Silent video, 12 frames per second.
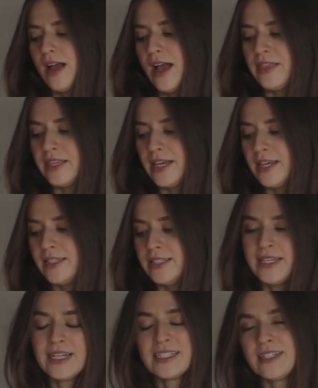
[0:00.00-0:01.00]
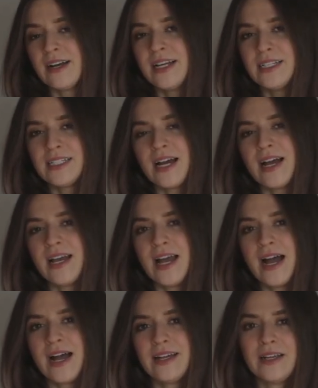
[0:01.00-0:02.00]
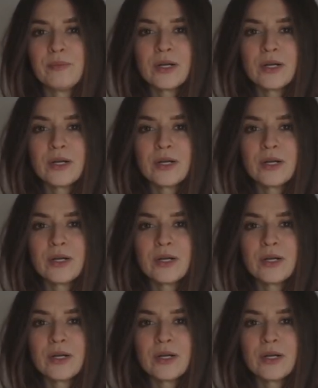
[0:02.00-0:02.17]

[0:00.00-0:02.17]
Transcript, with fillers: And then the next night I had a